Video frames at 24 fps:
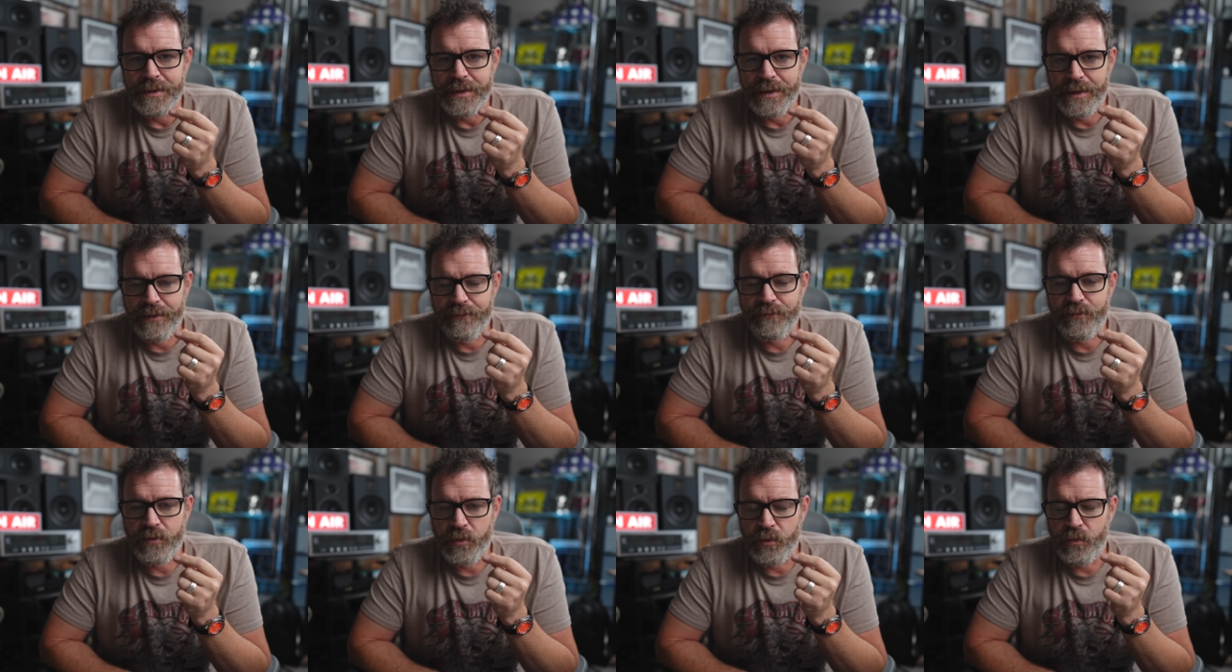
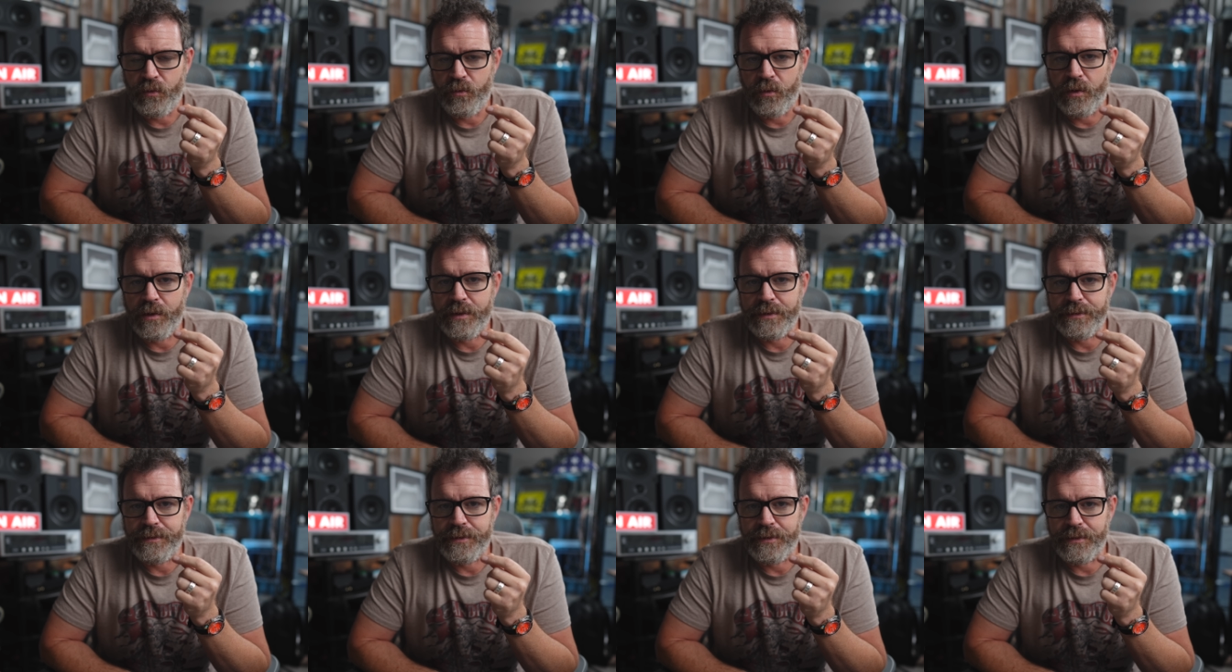if you
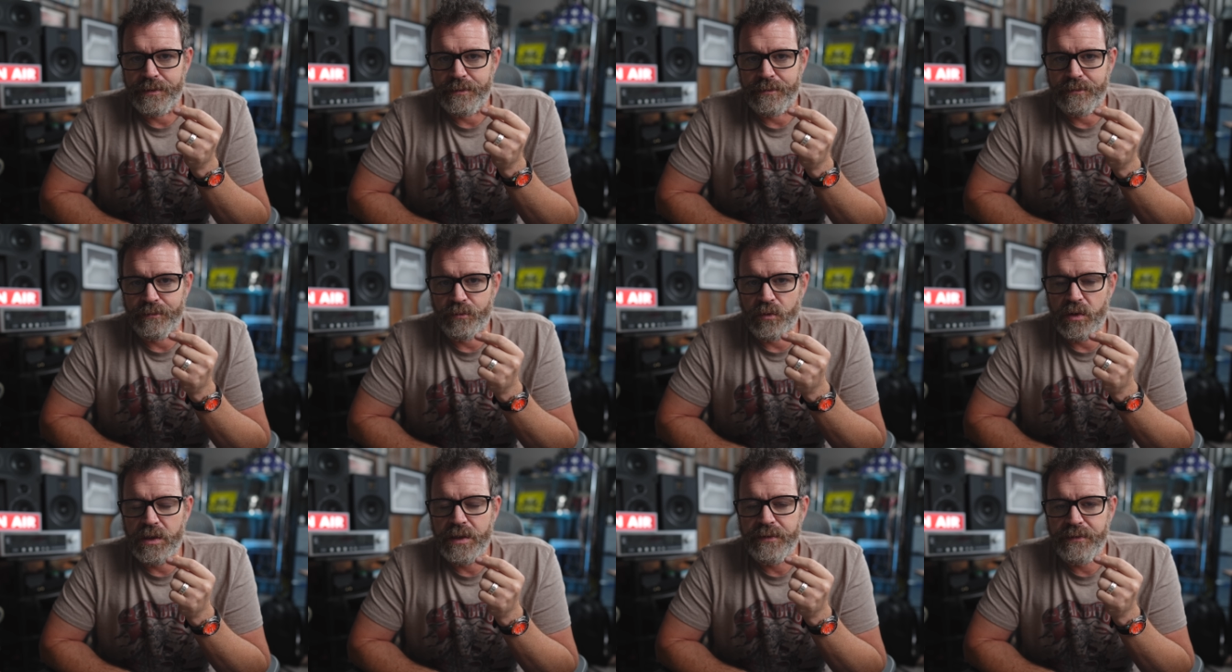want your
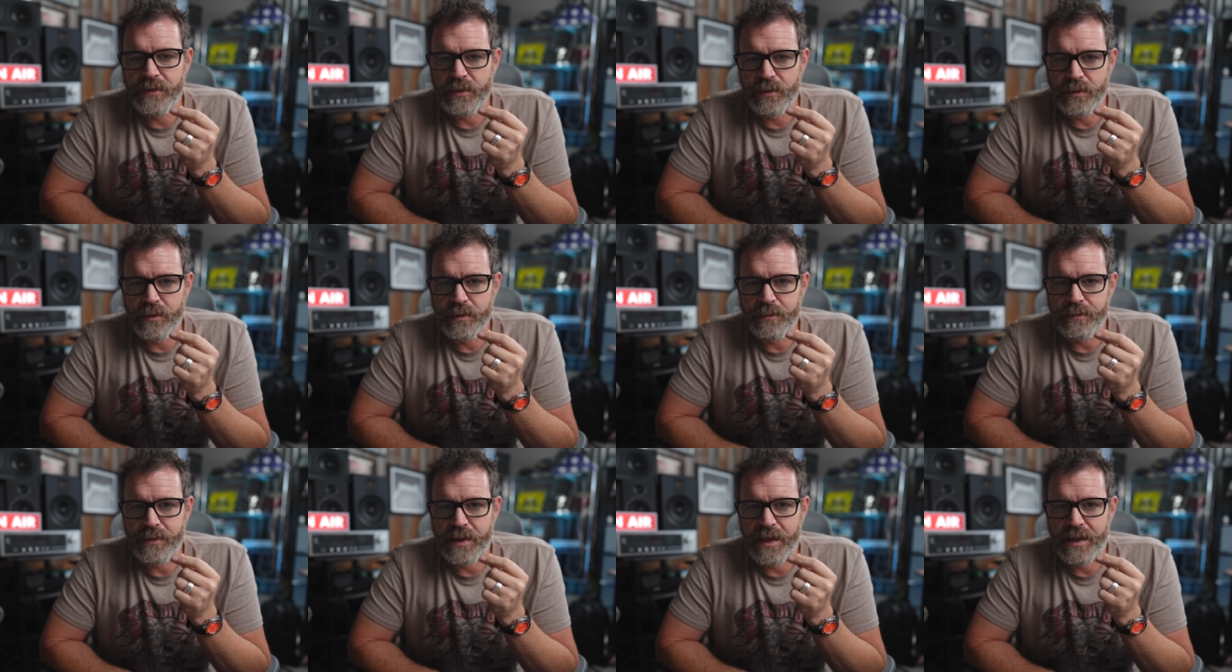living
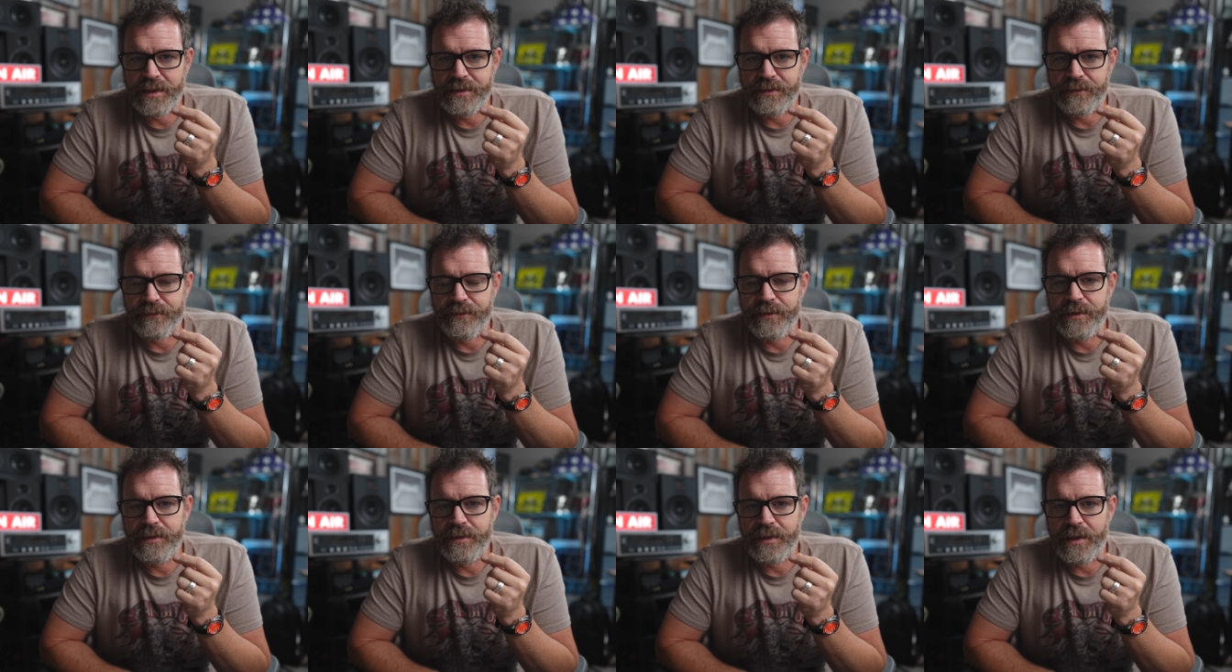room not to
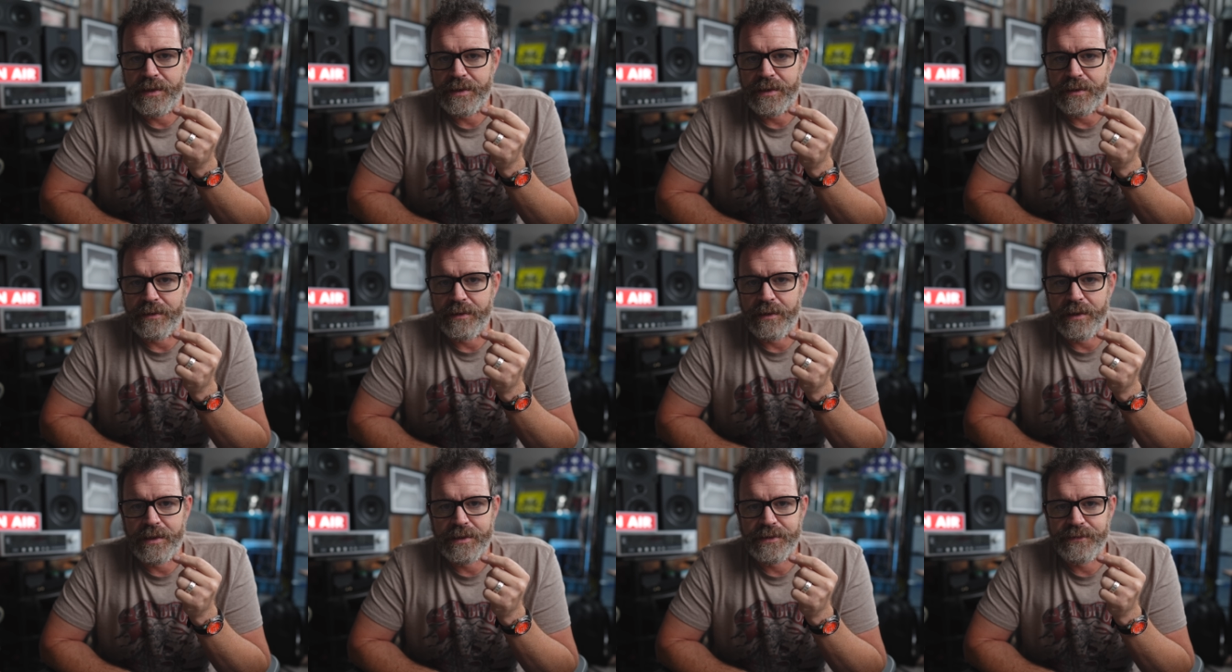feel like a
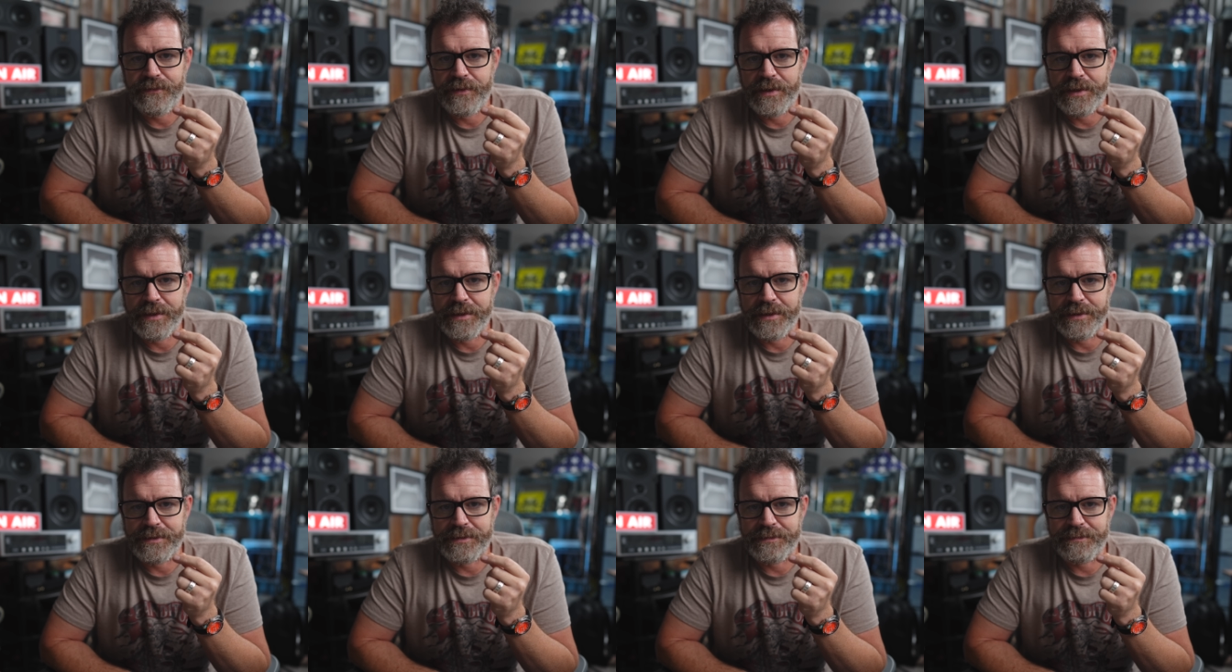Las
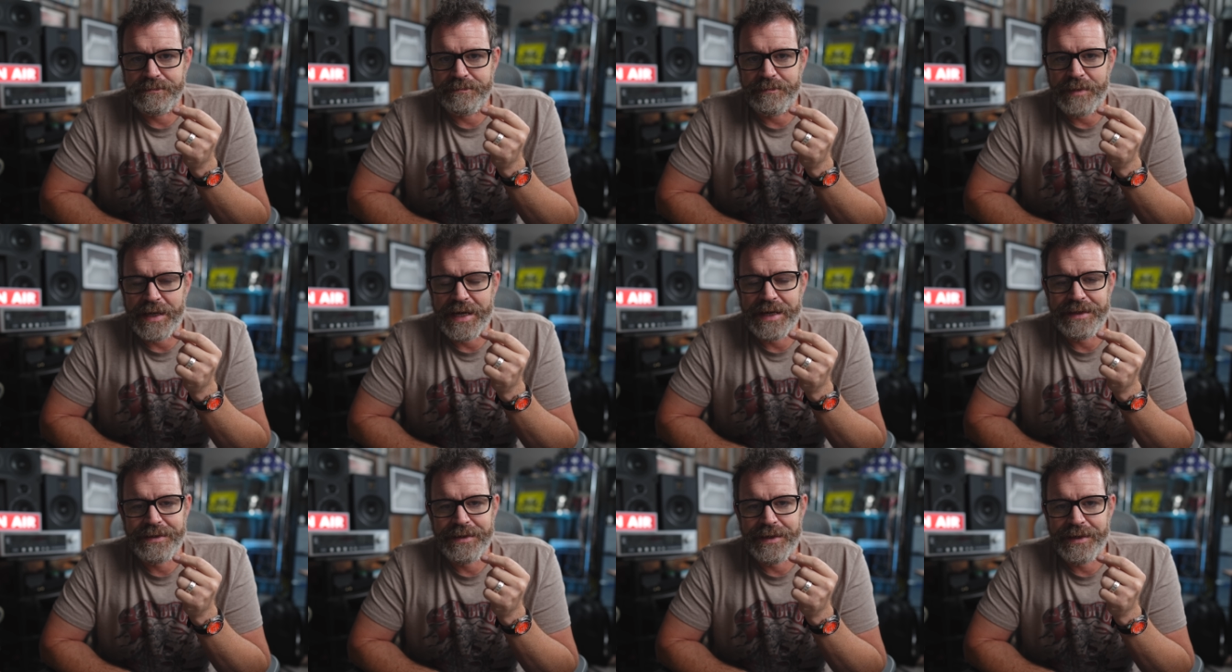Vegas
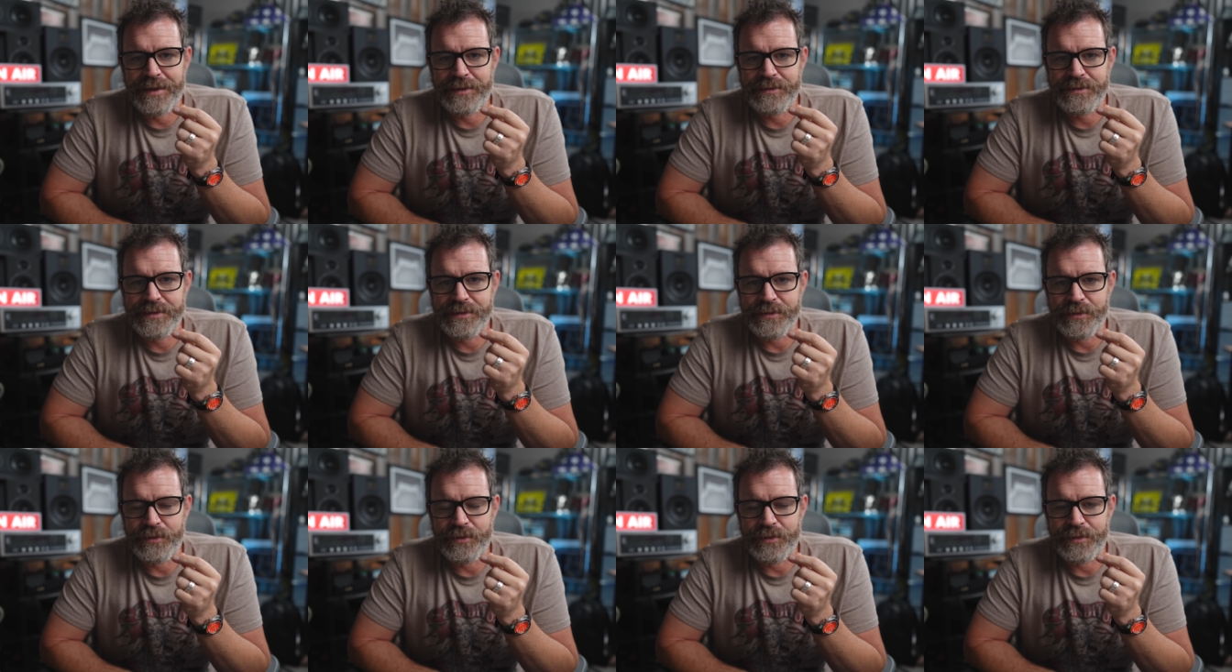
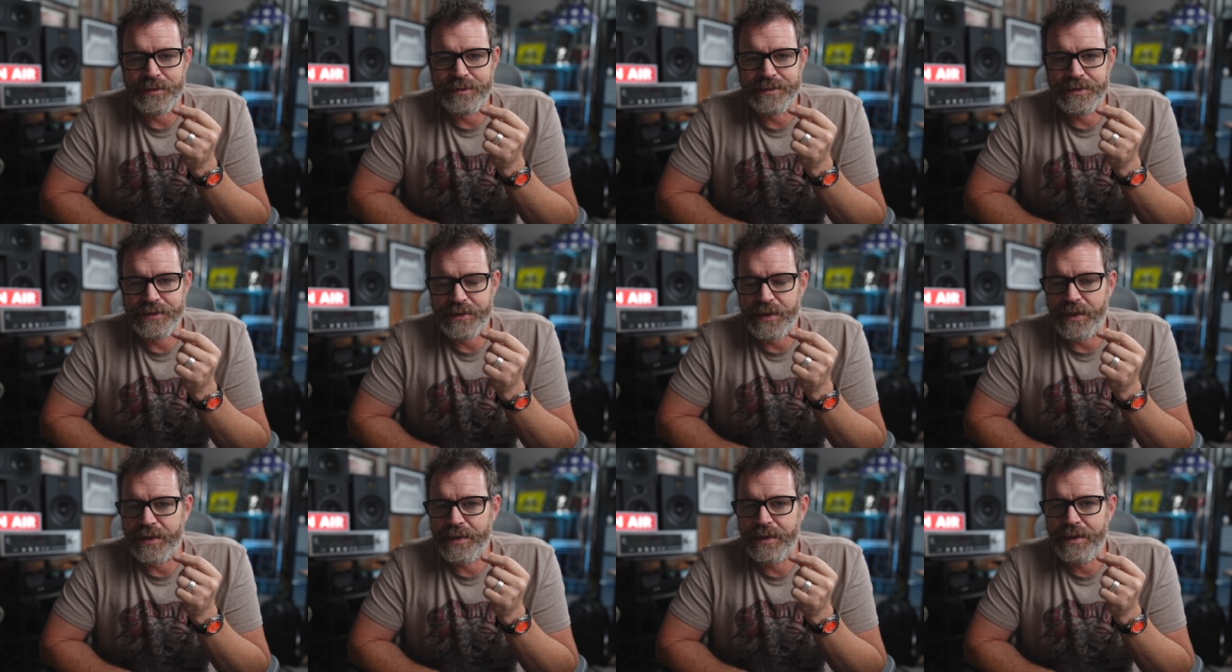bathhouse or
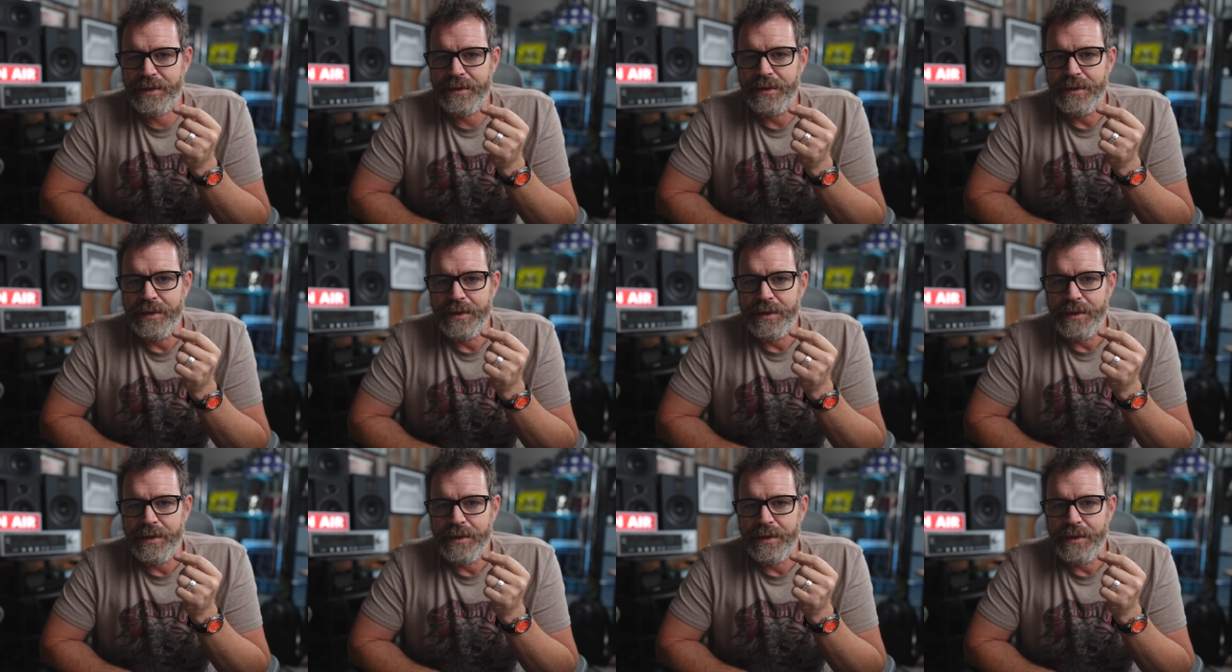sauna,